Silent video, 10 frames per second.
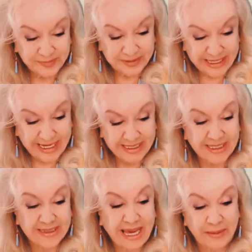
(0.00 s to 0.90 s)

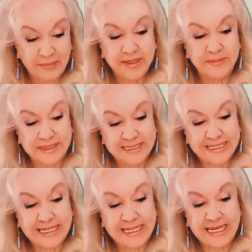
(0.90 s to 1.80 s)
Daniel M.
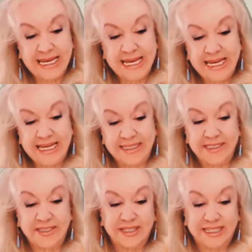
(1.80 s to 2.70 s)
Kaminsky
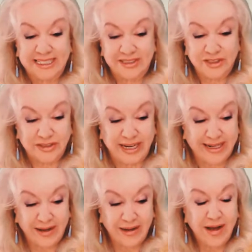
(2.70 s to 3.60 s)
into the
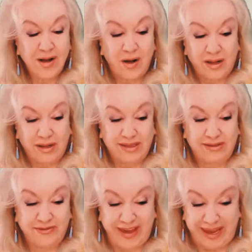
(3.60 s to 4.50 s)
Internet Hall
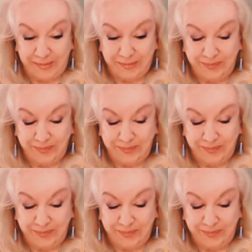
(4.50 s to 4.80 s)
of Fame.